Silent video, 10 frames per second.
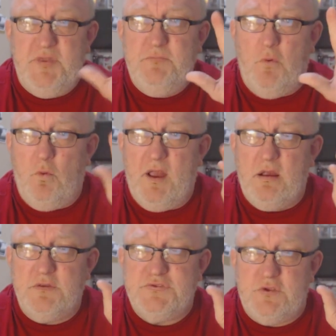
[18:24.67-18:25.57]
people
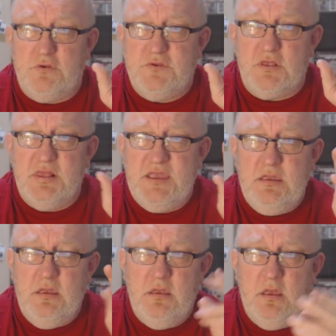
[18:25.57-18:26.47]
wear
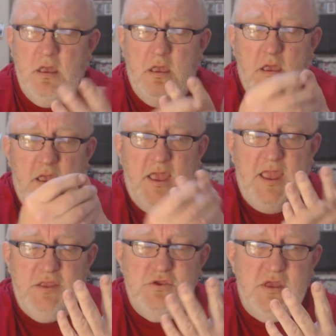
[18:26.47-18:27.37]
surgically,
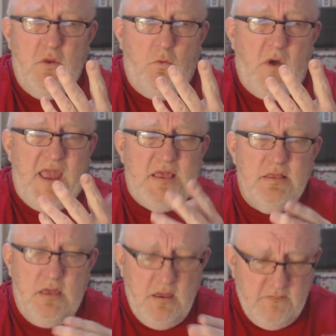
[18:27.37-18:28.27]
and you get a white
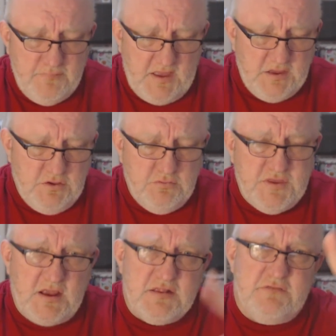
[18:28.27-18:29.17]
glove and you
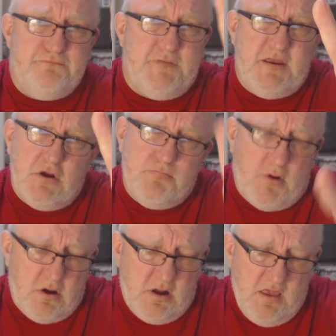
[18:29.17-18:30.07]
take the finger
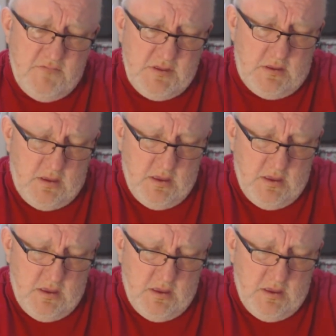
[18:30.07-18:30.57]
part of it